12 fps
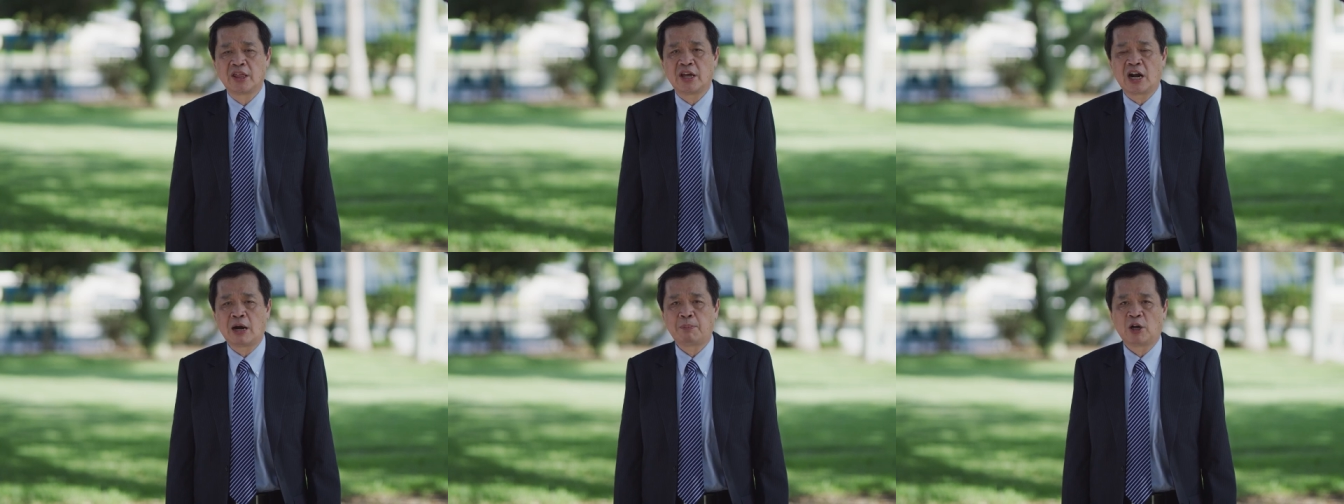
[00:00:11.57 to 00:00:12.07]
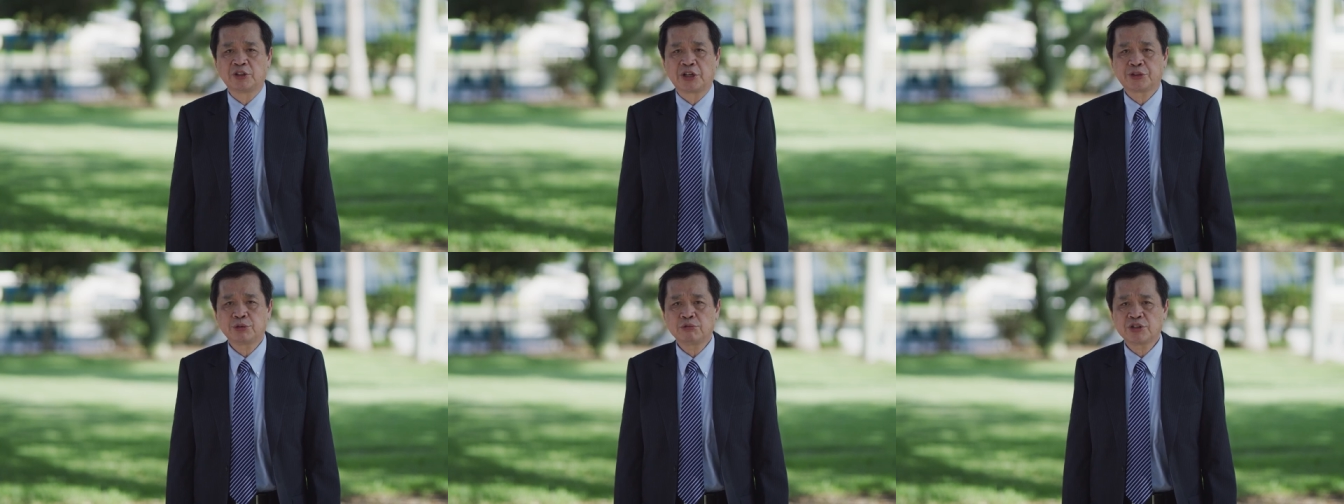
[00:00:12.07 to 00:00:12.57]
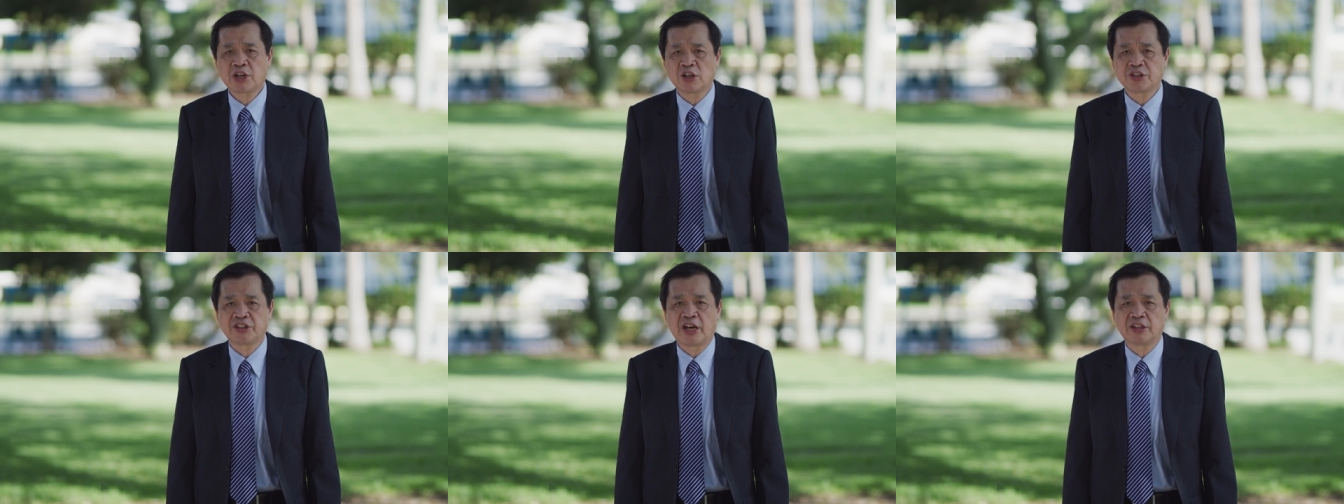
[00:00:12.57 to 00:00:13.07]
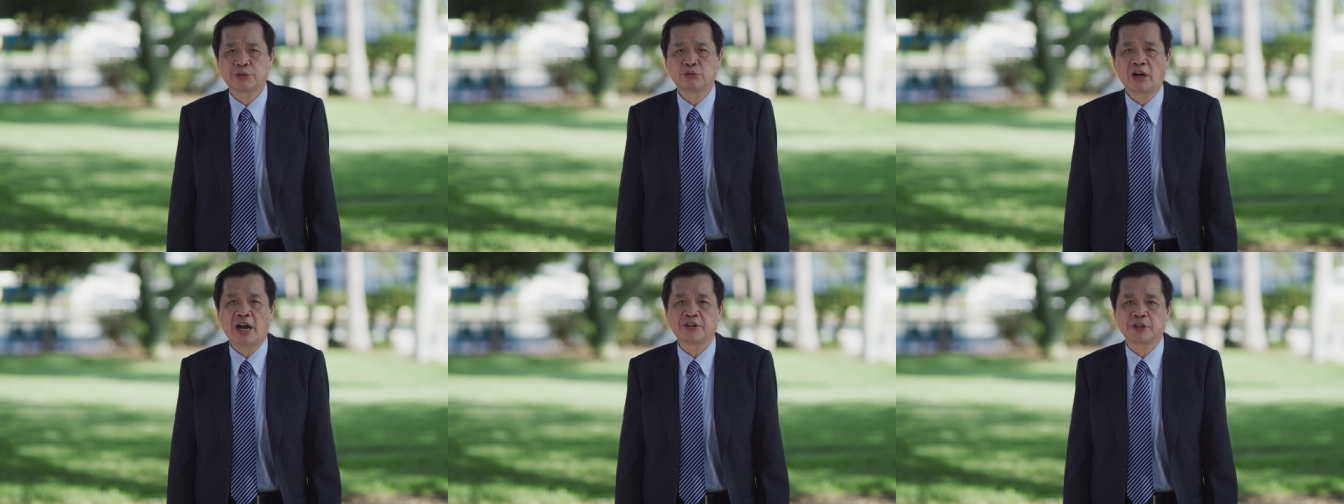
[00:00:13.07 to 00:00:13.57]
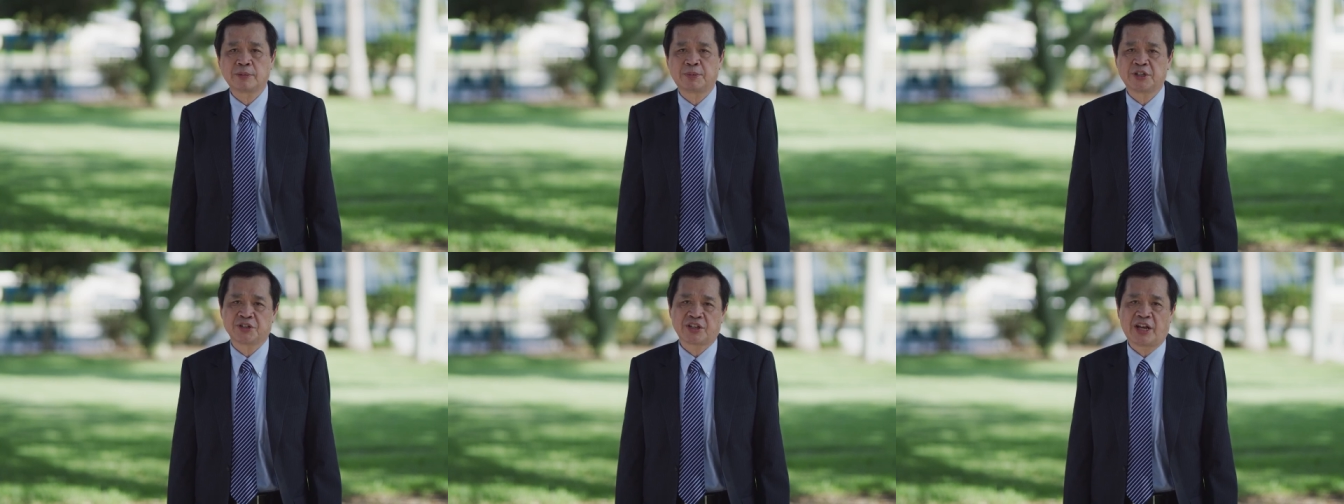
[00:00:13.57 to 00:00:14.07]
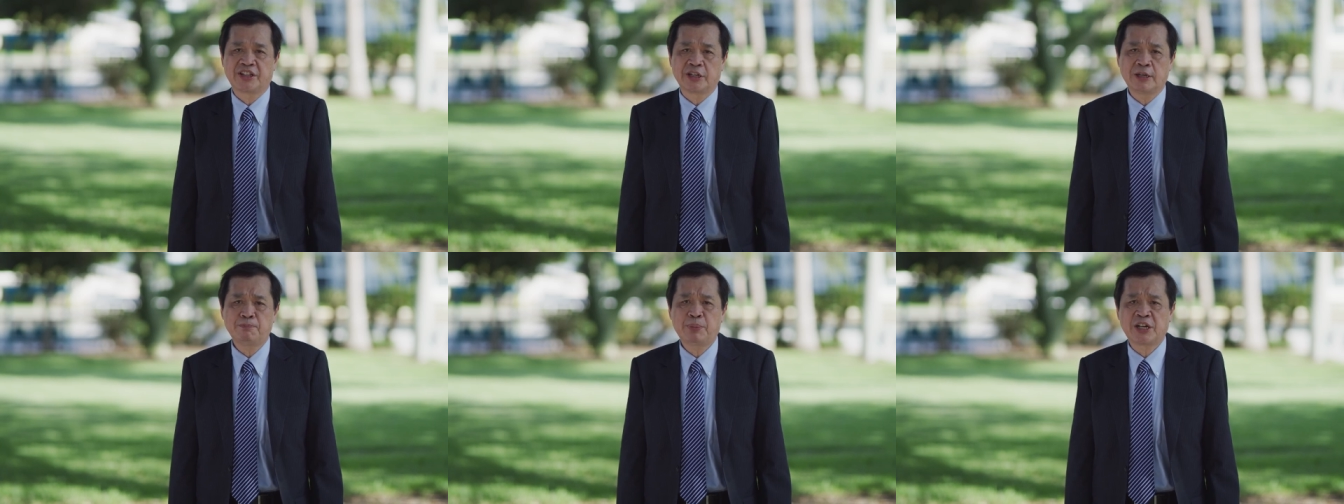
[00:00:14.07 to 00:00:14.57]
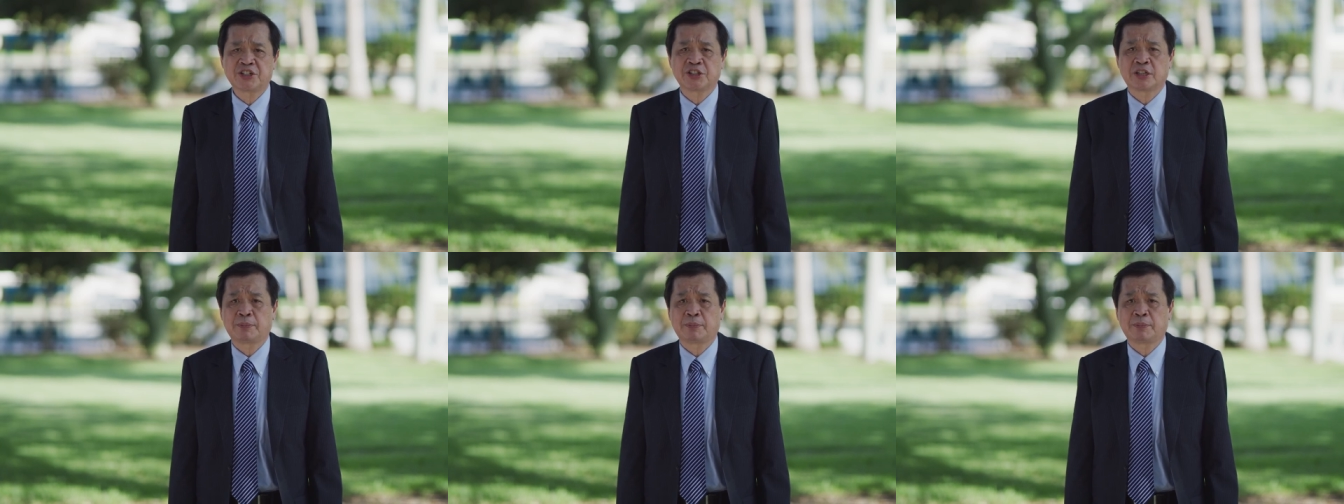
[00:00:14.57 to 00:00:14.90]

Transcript: There are about 2,200 births at the inpatient